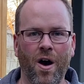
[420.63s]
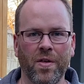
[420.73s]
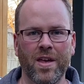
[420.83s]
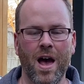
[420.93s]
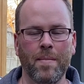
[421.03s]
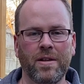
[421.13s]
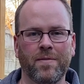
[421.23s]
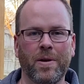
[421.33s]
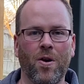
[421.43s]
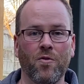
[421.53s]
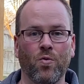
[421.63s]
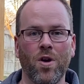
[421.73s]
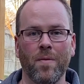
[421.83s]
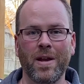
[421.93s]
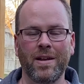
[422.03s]
the comments have been
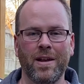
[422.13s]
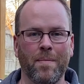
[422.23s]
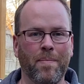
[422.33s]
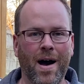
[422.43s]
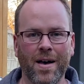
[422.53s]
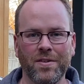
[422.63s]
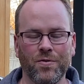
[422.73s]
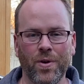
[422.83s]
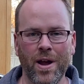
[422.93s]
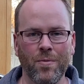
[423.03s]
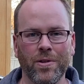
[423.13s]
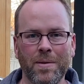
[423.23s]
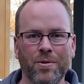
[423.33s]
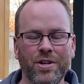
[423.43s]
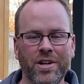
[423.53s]
overwhelming in a positive way. I really
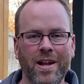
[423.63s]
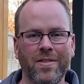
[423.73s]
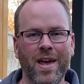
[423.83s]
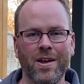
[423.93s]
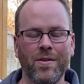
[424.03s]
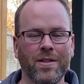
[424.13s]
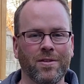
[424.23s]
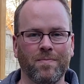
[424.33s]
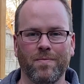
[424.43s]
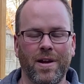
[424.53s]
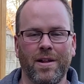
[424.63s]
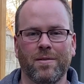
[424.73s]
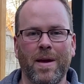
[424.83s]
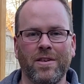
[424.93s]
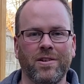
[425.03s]
appreciate it. Thank you. It's
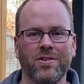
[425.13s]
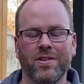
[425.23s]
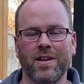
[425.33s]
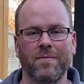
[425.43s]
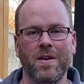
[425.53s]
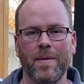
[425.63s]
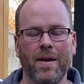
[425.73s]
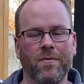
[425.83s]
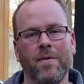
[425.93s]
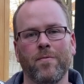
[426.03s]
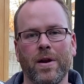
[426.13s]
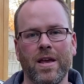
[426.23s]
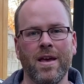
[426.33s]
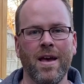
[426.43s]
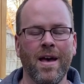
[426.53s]
amazing just to get the feedback from
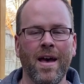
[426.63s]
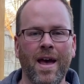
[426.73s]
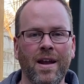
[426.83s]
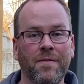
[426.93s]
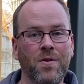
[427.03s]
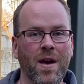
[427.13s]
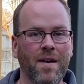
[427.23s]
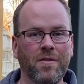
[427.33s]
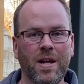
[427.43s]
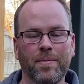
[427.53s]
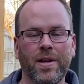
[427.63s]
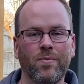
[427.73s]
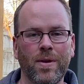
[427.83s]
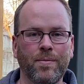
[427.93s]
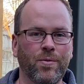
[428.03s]
everybody. And if you have tips on
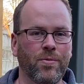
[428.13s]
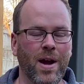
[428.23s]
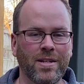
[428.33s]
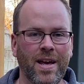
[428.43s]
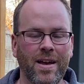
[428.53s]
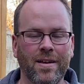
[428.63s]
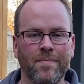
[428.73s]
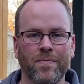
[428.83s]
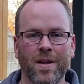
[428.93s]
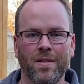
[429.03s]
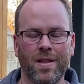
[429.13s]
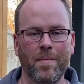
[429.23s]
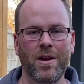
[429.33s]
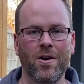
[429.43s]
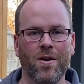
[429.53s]
ribs with the Rec Tec, let
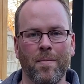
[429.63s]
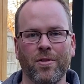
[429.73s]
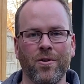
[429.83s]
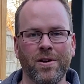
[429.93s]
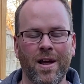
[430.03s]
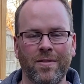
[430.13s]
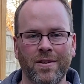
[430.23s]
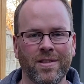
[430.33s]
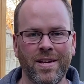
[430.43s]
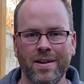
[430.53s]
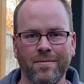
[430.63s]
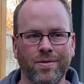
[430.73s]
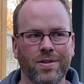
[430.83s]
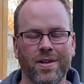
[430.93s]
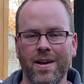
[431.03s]
me know. I'm learning on this thing,
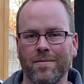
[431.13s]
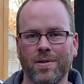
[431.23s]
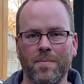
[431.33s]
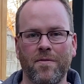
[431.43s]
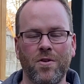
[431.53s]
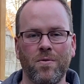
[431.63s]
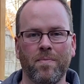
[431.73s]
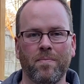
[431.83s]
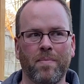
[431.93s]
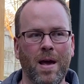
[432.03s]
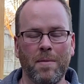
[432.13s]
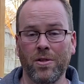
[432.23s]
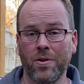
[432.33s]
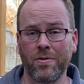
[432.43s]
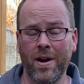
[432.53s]
just like some of you might be
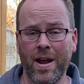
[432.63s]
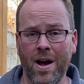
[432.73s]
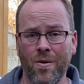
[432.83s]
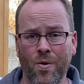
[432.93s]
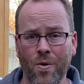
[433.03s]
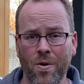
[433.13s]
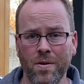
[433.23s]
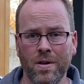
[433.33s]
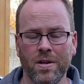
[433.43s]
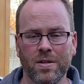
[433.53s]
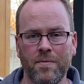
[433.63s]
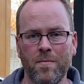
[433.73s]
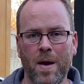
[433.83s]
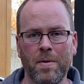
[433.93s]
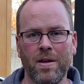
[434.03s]
learning right now, or some of you
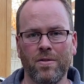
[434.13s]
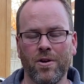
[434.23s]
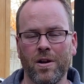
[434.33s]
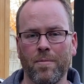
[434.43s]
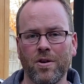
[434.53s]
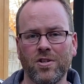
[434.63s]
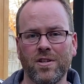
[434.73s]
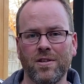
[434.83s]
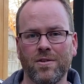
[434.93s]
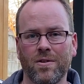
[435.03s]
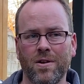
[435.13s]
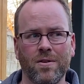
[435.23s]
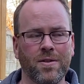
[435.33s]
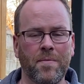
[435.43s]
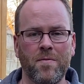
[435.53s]
might be looking at purchases, or
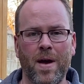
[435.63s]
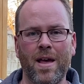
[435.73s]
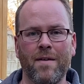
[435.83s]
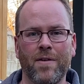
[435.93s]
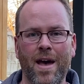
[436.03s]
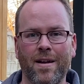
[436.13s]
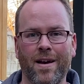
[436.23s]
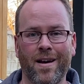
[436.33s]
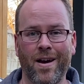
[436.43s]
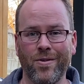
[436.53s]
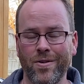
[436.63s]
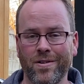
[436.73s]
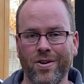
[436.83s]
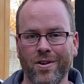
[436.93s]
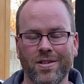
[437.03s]
some of you might have had
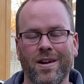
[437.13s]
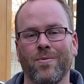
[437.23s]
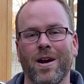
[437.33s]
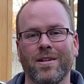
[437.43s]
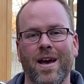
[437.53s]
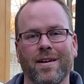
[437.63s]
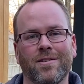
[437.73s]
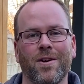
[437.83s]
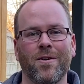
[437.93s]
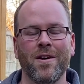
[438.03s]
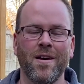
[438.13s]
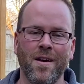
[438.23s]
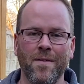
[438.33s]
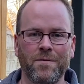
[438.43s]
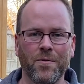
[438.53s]
100 cooks on a Rec Tec. So
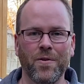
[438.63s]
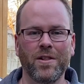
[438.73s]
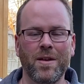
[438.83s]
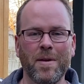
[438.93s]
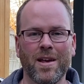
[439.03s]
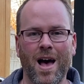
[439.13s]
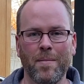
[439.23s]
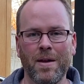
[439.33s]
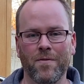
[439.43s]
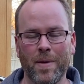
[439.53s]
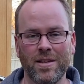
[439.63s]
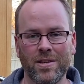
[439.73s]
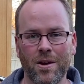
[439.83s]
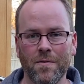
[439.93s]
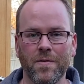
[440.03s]
feel free to leave me a comment for
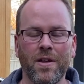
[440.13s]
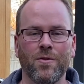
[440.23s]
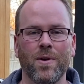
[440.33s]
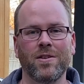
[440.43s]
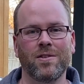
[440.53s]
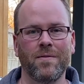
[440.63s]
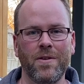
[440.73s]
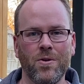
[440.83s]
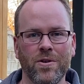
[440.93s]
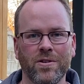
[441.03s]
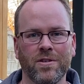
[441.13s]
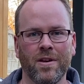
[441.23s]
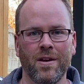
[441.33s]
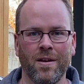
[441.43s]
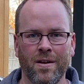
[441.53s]
myself and the rest of the viewers.
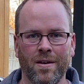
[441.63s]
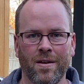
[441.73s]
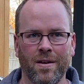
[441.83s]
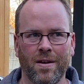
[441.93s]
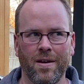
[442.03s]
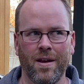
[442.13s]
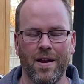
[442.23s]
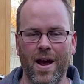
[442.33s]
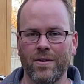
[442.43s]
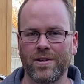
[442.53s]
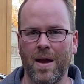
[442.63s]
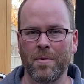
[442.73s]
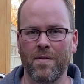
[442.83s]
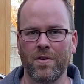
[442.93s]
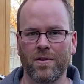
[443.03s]
And now it's time to
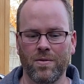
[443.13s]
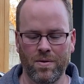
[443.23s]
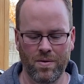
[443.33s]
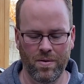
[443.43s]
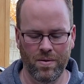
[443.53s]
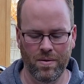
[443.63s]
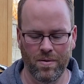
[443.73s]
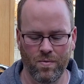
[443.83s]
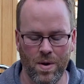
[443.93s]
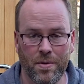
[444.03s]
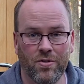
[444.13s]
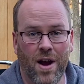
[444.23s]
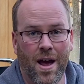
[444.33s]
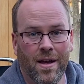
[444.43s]
give this rib a try.